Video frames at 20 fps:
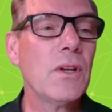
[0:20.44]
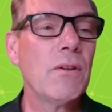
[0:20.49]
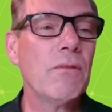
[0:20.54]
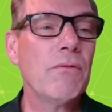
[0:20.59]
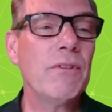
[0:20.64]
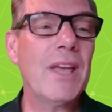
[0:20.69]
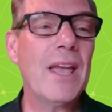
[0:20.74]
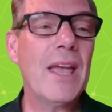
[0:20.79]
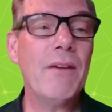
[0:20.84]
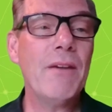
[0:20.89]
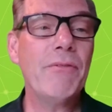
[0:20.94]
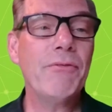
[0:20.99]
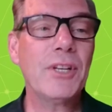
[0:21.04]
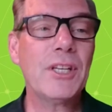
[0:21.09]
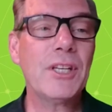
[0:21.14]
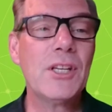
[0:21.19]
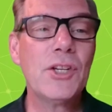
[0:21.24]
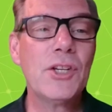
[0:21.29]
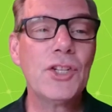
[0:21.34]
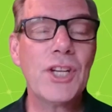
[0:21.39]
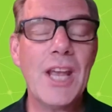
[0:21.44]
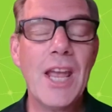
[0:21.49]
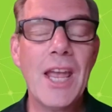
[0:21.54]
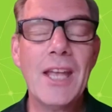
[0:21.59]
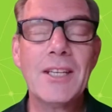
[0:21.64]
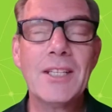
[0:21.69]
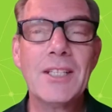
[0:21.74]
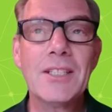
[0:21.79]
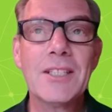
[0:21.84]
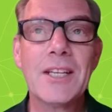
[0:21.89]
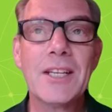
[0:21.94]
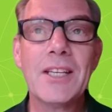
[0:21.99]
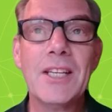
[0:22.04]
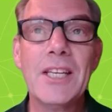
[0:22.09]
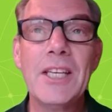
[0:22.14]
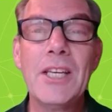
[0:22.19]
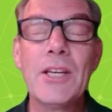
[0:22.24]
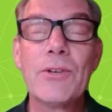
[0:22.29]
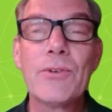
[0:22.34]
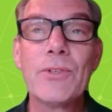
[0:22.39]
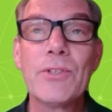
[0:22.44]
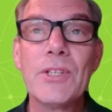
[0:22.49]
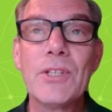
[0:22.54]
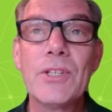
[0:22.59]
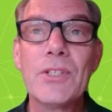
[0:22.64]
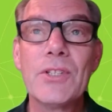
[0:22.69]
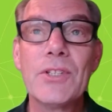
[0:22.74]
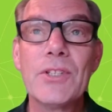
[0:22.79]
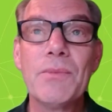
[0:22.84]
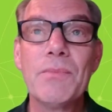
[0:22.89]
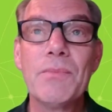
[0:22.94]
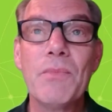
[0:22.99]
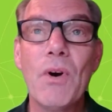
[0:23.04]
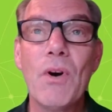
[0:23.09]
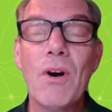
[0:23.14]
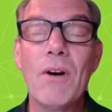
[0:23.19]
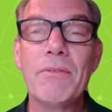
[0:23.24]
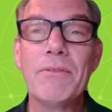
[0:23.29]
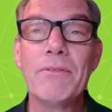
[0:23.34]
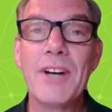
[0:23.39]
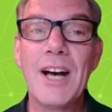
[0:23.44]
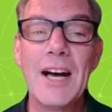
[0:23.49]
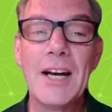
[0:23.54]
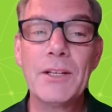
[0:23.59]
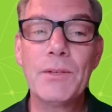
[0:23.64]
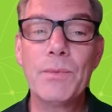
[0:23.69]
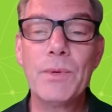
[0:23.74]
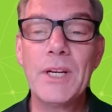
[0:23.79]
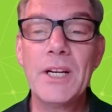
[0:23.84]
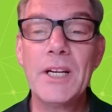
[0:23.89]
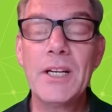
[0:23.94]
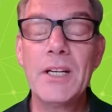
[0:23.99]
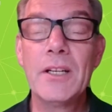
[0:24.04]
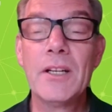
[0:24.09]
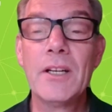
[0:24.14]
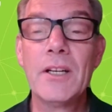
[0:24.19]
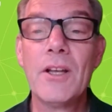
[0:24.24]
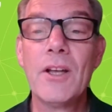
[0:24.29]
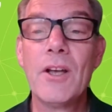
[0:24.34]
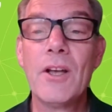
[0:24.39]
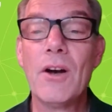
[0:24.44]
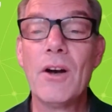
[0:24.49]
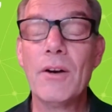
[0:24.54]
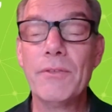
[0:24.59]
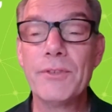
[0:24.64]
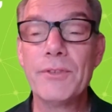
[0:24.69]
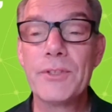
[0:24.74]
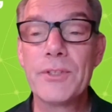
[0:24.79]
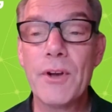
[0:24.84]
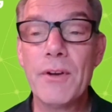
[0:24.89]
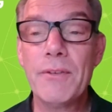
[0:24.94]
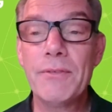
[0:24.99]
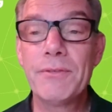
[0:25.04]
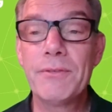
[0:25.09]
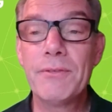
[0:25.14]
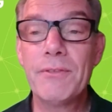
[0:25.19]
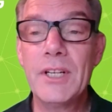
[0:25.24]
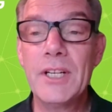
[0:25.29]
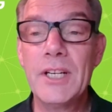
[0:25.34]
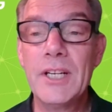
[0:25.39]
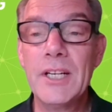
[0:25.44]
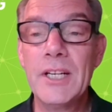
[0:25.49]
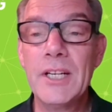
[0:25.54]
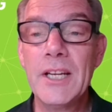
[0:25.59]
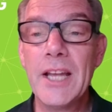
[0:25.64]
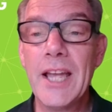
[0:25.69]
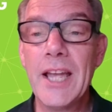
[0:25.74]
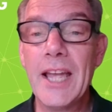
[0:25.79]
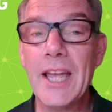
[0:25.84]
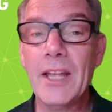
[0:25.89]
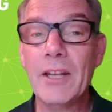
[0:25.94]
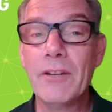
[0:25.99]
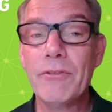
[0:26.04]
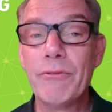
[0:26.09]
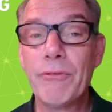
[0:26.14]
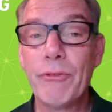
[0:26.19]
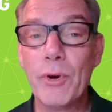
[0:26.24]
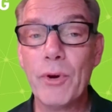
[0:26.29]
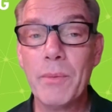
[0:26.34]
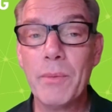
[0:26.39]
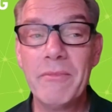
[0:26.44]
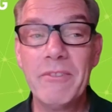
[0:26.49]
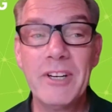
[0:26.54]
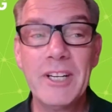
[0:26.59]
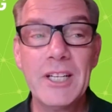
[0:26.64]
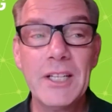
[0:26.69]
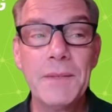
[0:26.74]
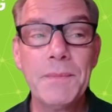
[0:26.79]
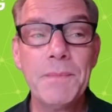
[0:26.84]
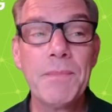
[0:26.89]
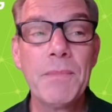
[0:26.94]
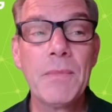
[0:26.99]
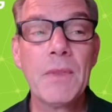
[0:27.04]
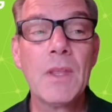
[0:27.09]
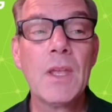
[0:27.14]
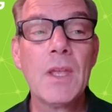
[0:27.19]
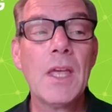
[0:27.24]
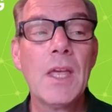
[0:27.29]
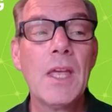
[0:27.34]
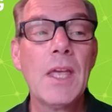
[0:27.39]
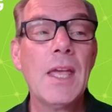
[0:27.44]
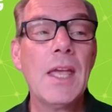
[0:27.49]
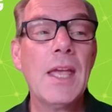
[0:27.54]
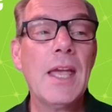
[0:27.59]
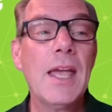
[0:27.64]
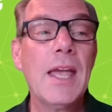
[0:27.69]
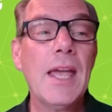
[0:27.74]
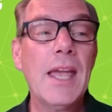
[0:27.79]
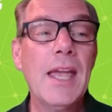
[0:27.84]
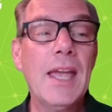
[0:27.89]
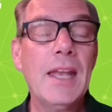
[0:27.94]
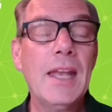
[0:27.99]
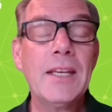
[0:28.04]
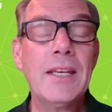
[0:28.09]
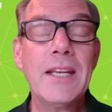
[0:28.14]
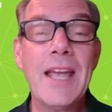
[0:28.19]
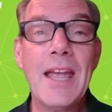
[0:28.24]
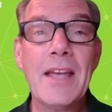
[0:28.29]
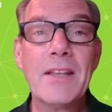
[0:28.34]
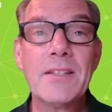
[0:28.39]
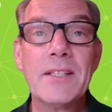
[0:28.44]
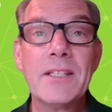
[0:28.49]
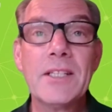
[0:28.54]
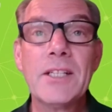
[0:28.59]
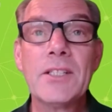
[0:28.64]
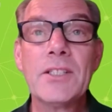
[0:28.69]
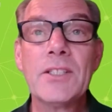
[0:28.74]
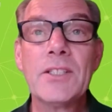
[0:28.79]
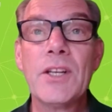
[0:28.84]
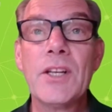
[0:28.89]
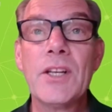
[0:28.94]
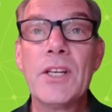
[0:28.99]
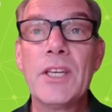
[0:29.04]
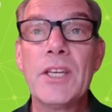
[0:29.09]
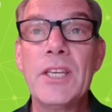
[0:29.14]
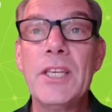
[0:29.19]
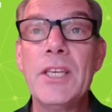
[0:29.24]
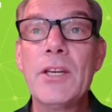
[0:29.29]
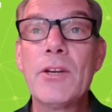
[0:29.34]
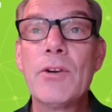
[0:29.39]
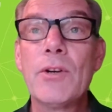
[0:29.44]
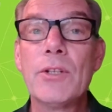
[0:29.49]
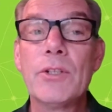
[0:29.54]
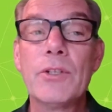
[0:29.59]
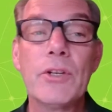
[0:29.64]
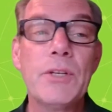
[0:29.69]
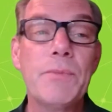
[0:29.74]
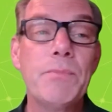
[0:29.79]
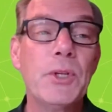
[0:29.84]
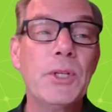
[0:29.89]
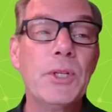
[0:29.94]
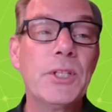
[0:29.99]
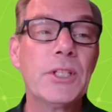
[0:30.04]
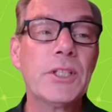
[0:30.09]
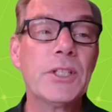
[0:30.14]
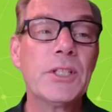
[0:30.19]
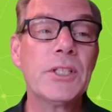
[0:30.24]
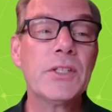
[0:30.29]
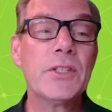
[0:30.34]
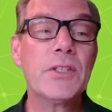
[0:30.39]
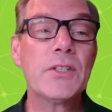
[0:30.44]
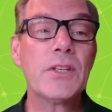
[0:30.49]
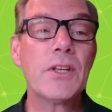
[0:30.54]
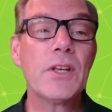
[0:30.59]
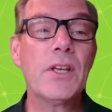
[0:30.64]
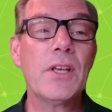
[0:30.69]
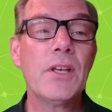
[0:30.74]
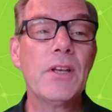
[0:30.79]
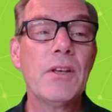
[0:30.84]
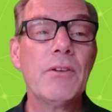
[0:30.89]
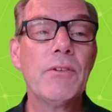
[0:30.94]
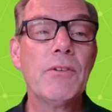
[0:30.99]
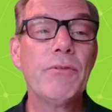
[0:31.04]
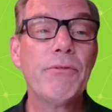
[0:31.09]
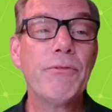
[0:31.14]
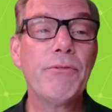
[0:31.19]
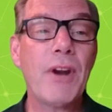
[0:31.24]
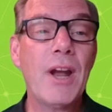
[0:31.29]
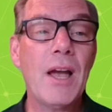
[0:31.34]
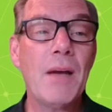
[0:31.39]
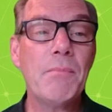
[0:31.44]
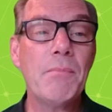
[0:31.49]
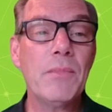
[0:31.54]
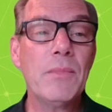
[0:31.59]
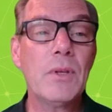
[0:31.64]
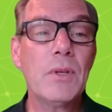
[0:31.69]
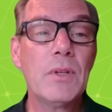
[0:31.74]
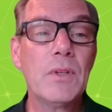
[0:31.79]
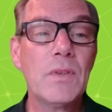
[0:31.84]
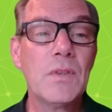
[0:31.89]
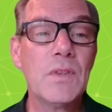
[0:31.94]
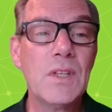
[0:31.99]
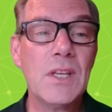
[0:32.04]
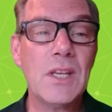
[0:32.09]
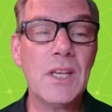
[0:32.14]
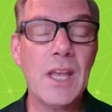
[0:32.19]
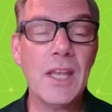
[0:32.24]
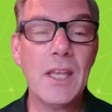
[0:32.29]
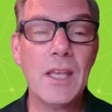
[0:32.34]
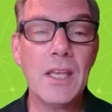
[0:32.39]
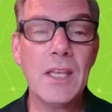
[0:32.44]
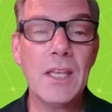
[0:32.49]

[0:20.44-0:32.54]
we have initiated an ecosystem of hardware, of software and firmware, and gathered key contributors uh, from the